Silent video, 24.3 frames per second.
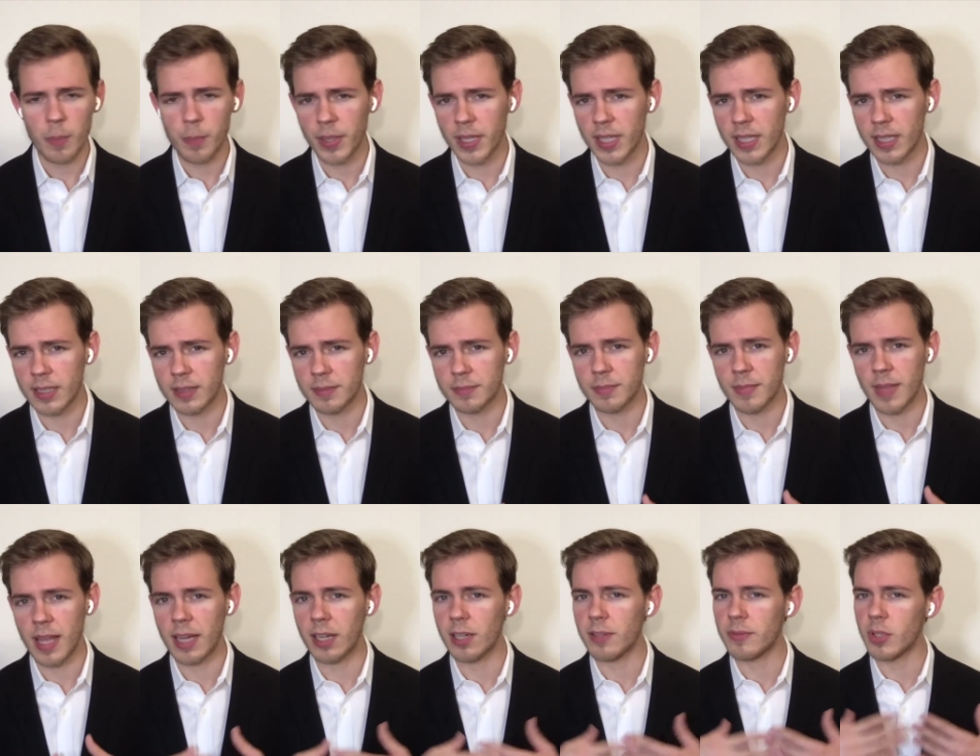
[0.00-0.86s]
But
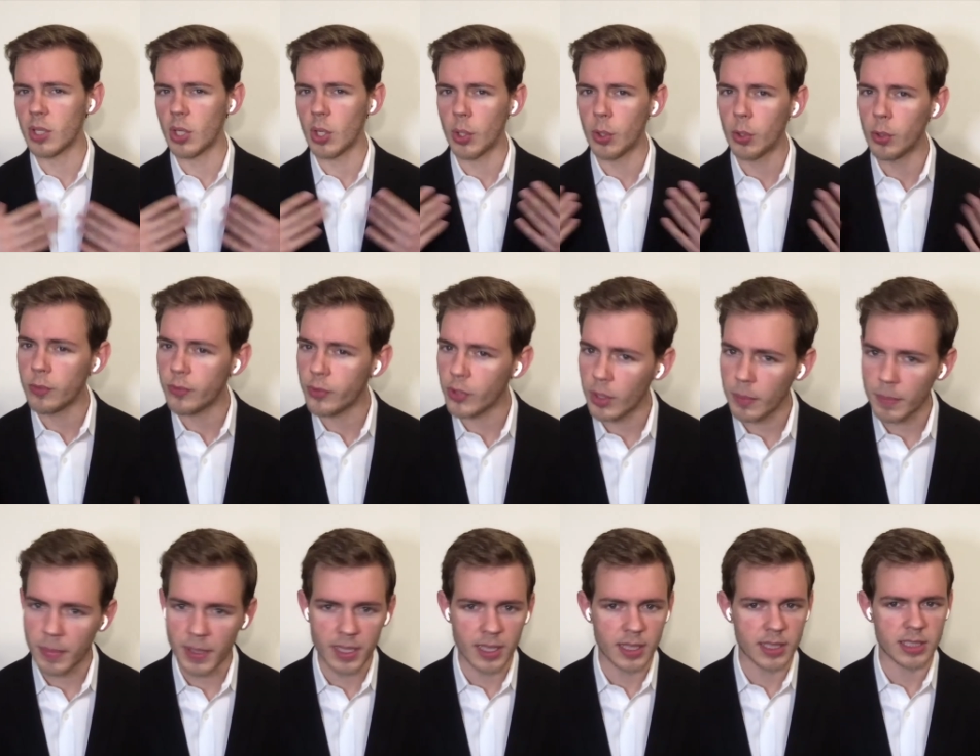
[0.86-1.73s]
out of an
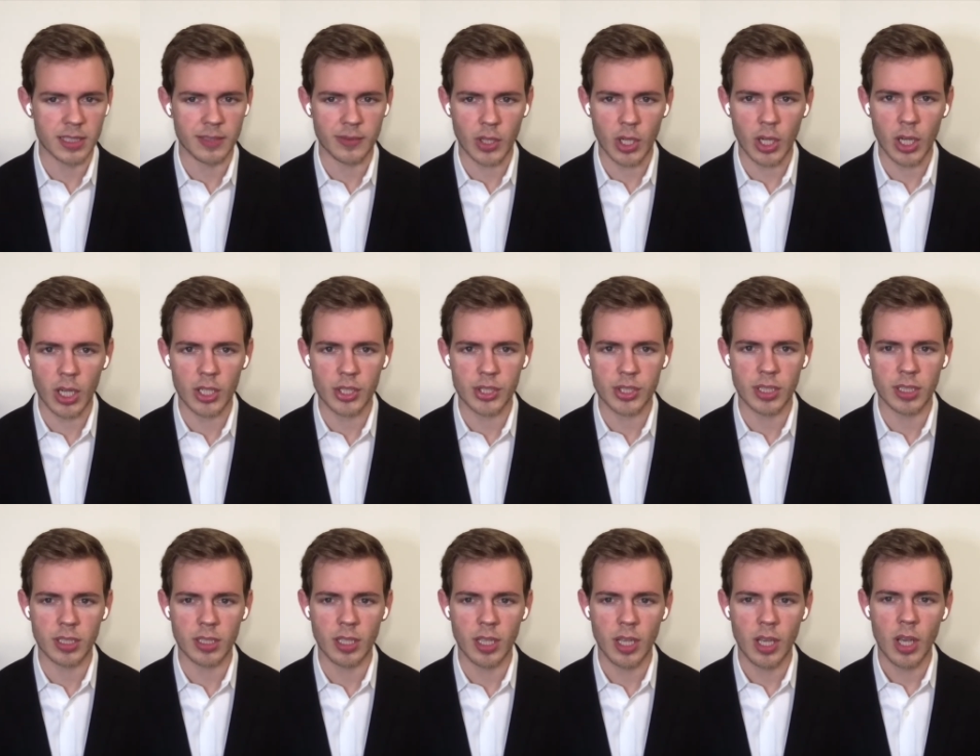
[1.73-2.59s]
overabundance of
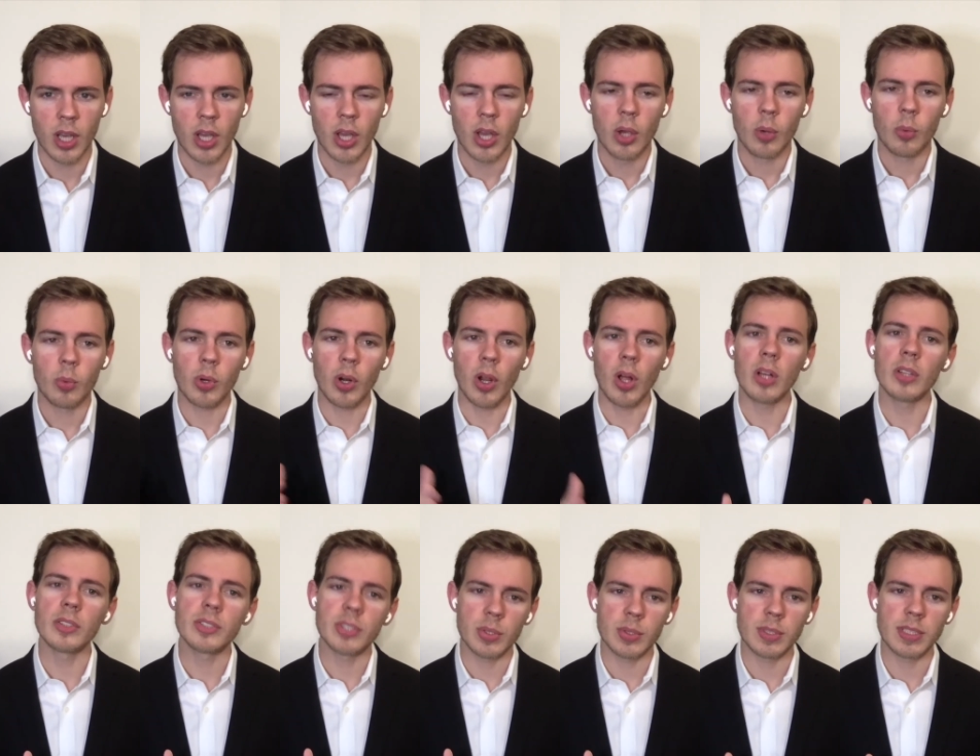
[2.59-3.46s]
caution, we're
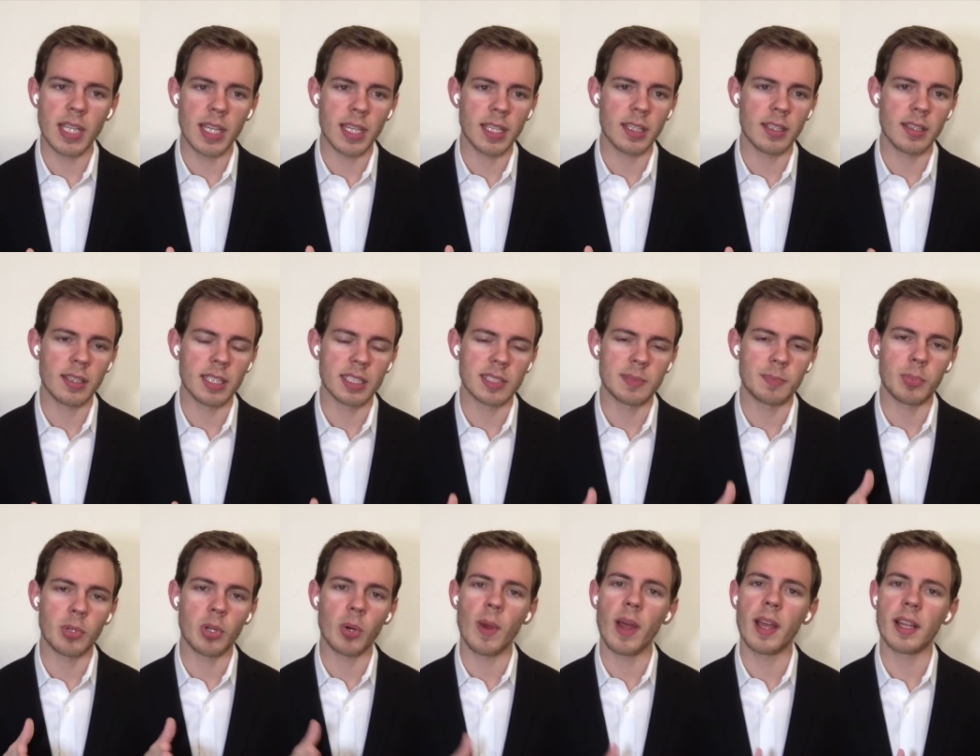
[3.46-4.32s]
also taking this
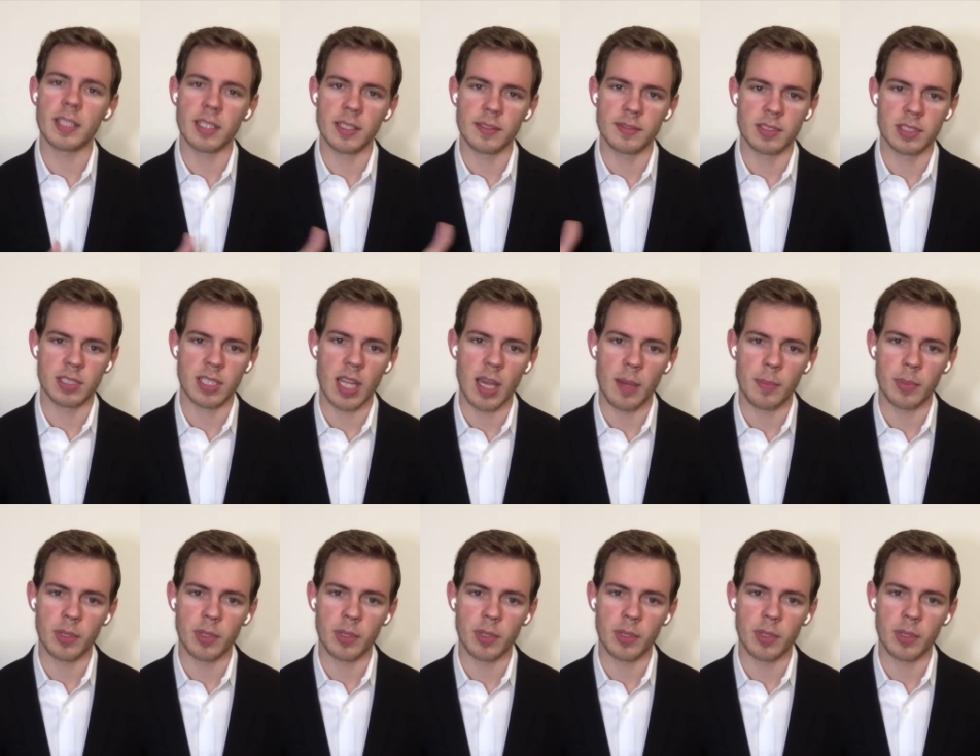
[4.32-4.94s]
proactive step